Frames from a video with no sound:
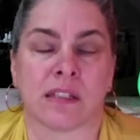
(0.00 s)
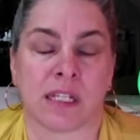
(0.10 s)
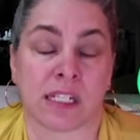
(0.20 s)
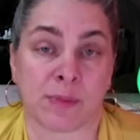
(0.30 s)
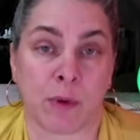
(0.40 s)

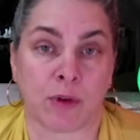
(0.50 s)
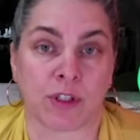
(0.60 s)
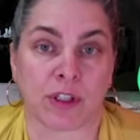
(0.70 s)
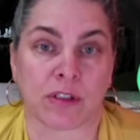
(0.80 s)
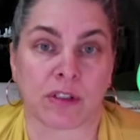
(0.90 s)

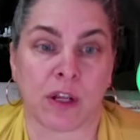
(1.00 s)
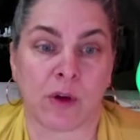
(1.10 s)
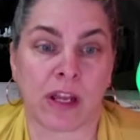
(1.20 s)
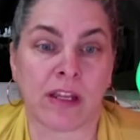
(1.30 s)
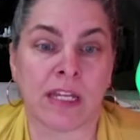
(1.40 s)
exposure,
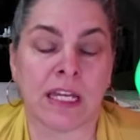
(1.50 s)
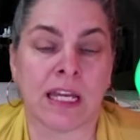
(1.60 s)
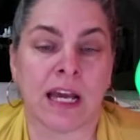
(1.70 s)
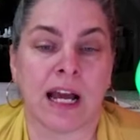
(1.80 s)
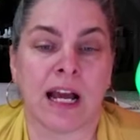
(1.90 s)
okay?
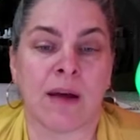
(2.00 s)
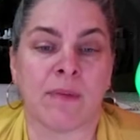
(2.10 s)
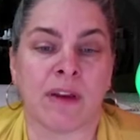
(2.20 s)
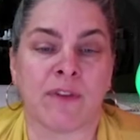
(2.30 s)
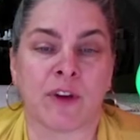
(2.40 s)

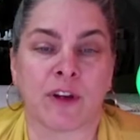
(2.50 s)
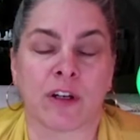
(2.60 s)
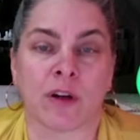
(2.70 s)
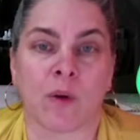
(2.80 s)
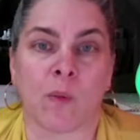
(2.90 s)
If
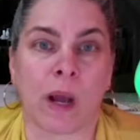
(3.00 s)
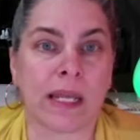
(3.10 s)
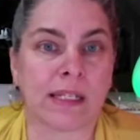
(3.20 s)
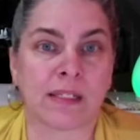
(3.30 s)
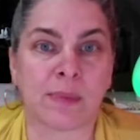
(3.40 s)
you're
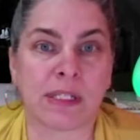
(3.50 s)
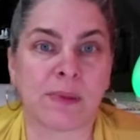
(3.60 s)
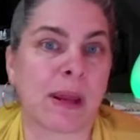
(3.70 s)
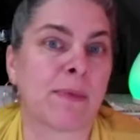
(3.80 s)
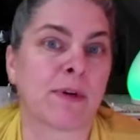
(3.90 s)
white as a piece of
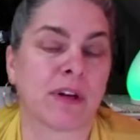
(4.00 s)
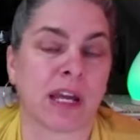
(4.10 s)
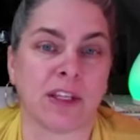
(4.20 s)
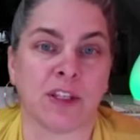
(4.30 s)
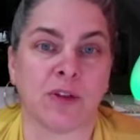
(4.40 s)
paper
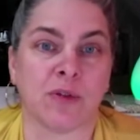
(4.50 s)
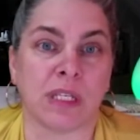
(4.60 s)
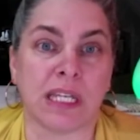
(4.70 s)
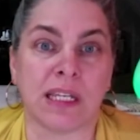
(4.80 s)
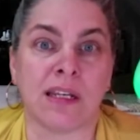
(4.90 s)
and you
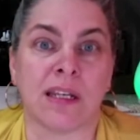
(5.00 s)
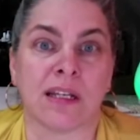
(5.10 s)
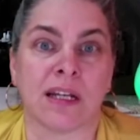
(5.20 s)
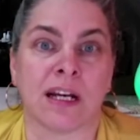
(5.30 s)
need